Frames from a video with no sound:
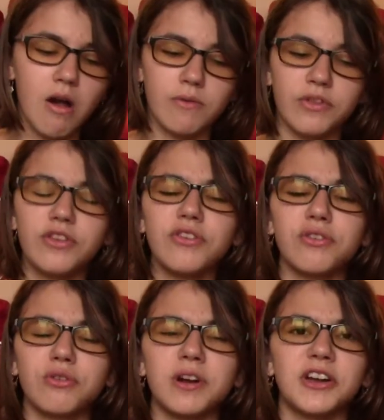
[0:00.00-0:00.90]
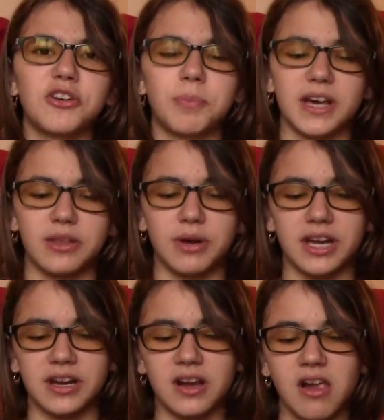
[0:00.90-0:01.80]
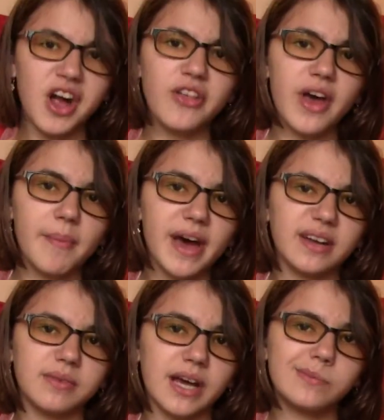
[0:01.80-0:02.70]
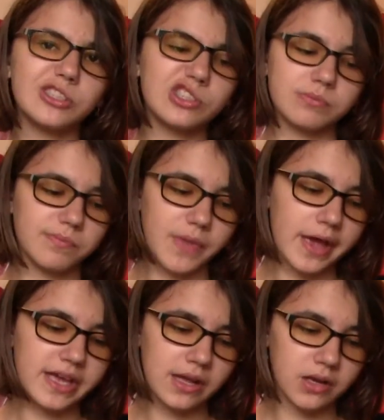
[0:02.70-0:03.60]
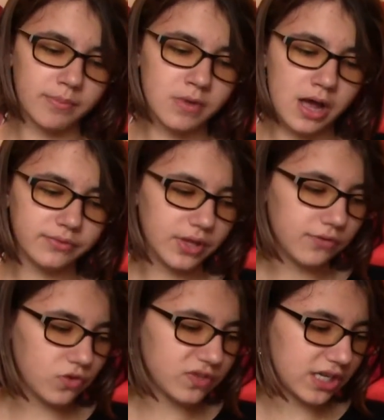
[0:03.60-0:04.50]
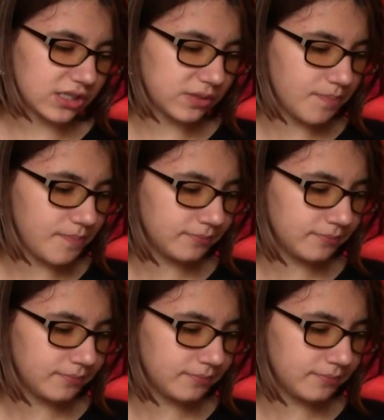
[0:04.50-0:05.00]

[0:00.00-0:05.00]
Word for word: Oh, this is crunch, by the way. It's not that Again, I'm not a flavor of nuts.